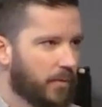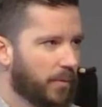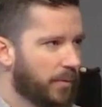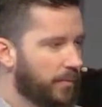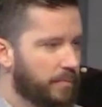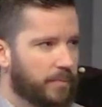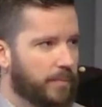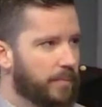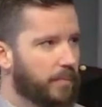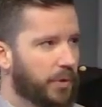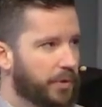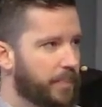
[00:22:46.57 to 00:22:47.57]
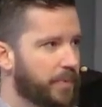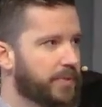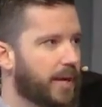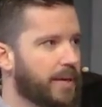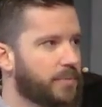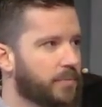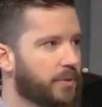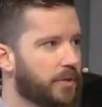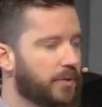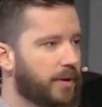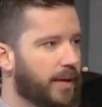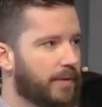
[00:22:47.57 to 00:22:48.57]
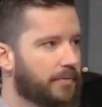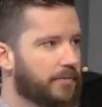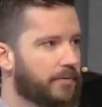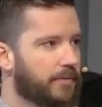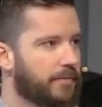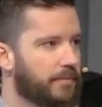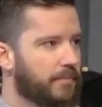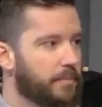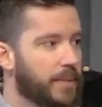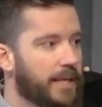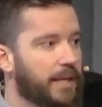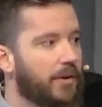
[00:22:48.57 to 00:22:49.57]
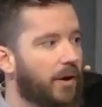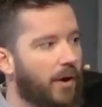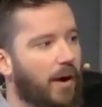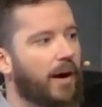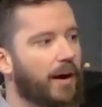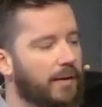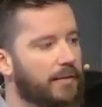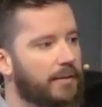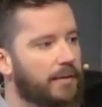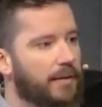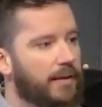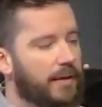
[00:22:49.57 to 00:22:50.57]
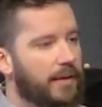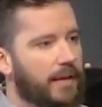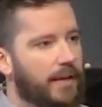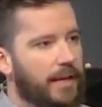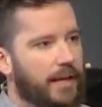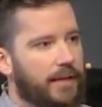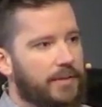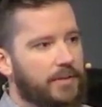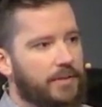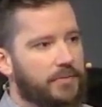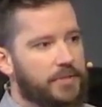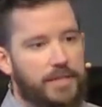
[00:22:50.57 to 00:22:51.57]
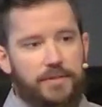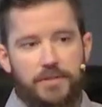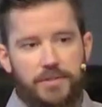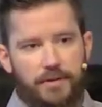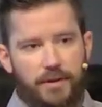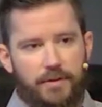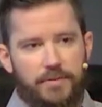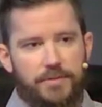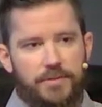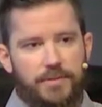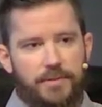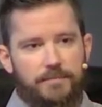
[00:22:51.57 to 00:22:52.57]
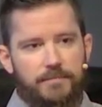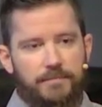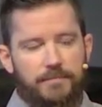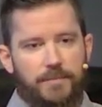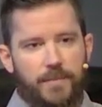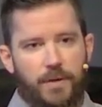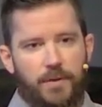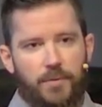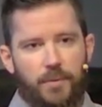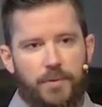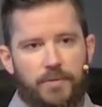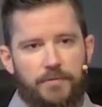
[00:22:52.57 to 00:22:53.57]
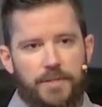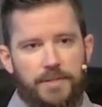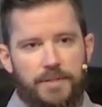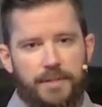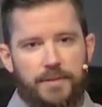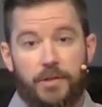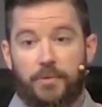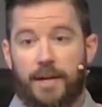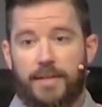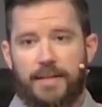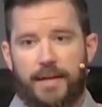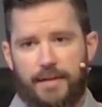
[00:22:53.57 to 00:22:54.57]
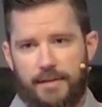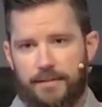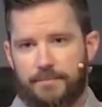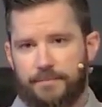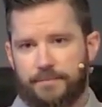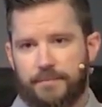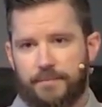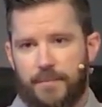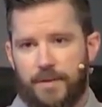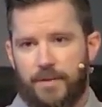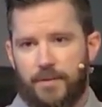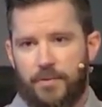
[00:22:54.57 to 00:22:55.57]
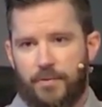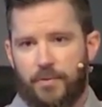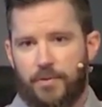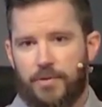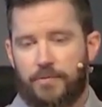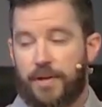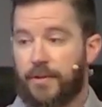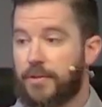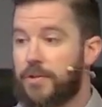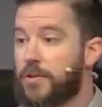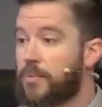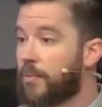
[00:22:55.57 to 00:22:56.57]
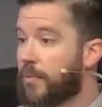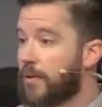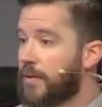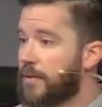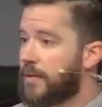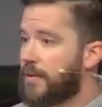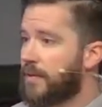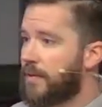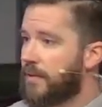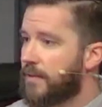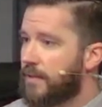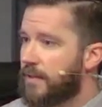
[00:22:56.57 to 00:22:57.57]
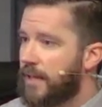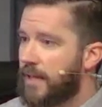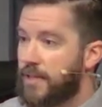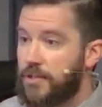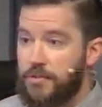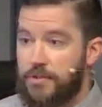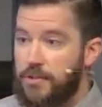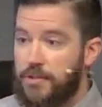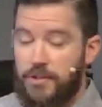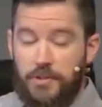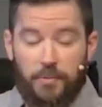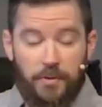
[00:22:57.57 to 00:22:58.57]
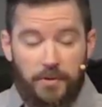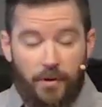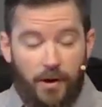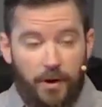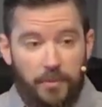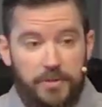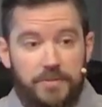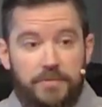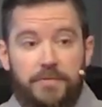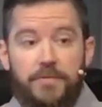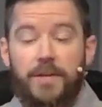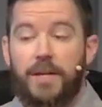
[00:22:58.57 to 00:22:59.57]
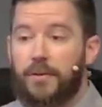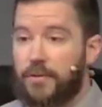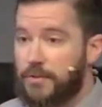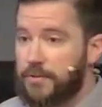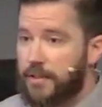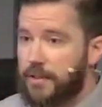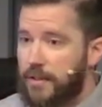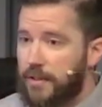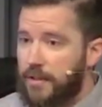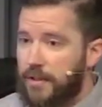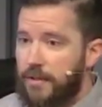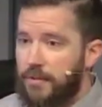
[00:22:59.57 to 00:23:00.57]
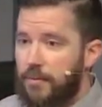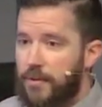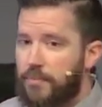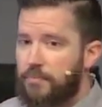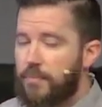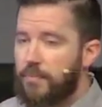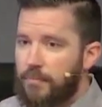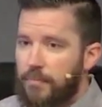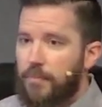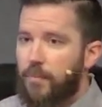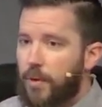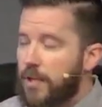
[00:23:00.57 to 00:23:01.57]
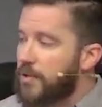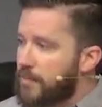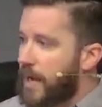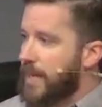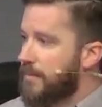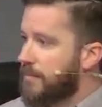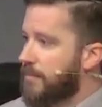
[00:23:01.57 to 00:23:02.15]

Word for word: or multiple times where you have been in awe and you've seen the stars or you visited the Grand Canyon or you've held a newborn and you, you were, your heart was filled with what you might